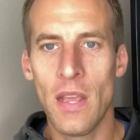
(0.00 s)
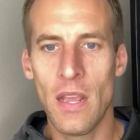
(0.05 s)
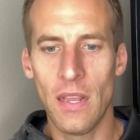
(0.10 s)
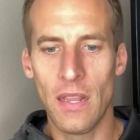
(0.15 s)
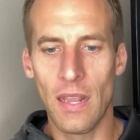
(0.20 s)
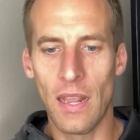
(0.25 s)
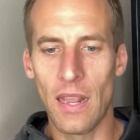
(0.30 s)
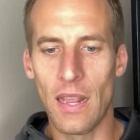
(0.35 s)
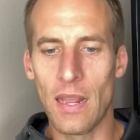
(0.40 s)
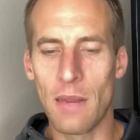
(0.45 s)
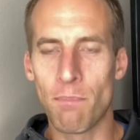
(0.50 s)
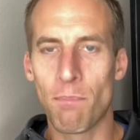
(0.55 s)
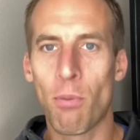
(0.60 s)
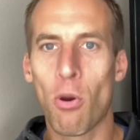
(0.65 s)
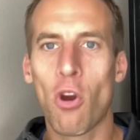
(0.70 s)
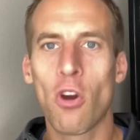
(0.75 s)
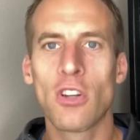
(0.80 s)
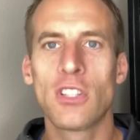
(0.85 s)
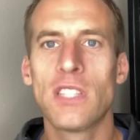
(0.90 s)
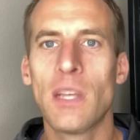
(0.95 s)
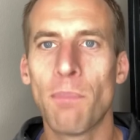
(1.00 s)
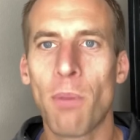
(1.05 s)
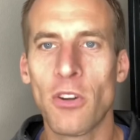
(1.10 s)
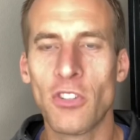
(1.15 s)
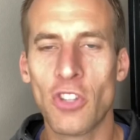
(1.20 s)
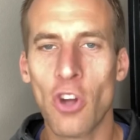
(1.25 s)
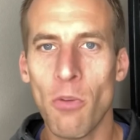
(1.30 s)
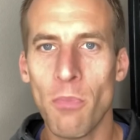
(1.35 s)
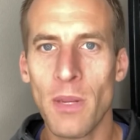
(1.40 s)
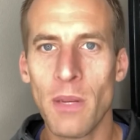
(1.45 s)
It, it perks up our
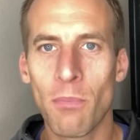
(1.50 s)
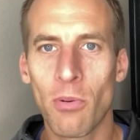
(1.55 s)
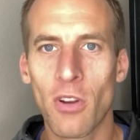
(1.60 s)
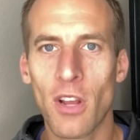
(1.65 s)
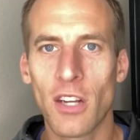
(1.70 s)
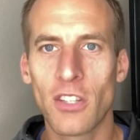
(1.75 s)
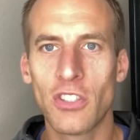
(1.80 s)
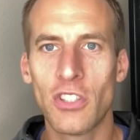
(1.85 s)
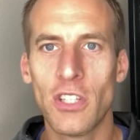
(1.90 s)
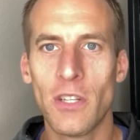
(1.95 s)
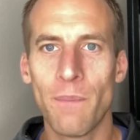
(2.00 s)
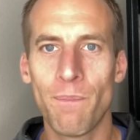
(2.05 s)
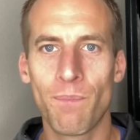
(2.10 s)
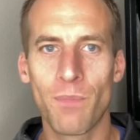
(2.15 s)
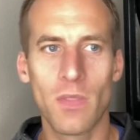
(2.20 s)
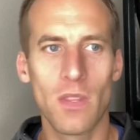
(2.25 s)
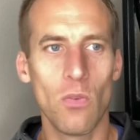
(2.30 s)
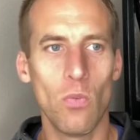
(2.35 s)
dopamine production